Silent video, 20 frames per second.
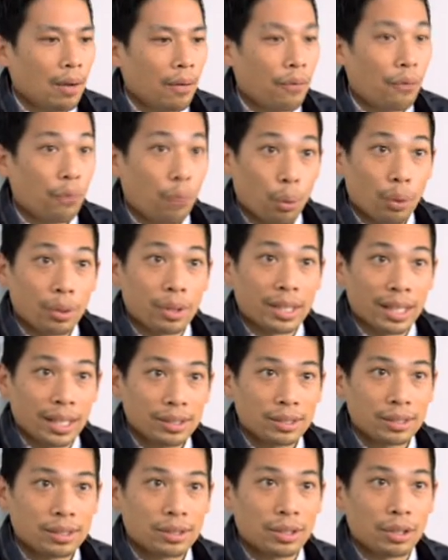For the
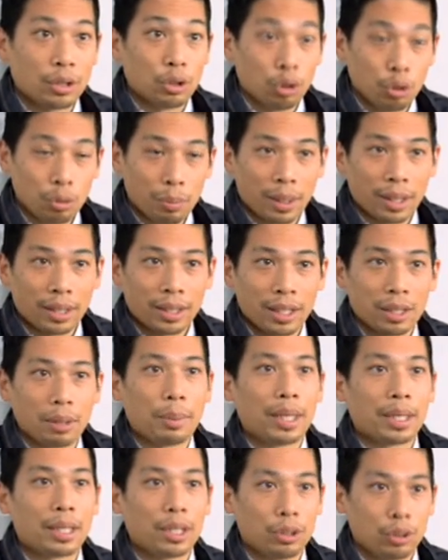next new Barricade, the
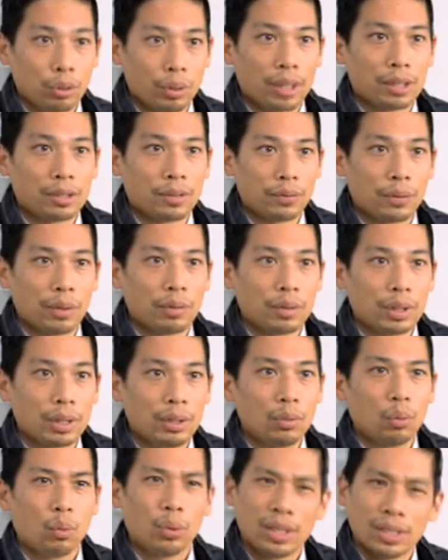Barricade
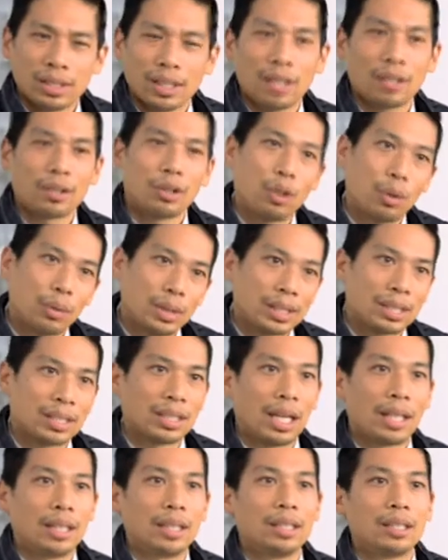2015, we decided to go in a
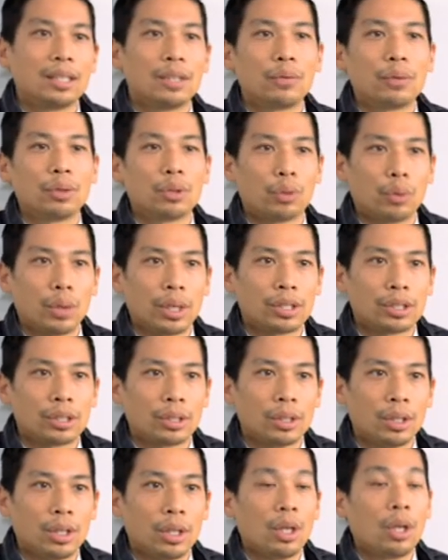slightly different direction,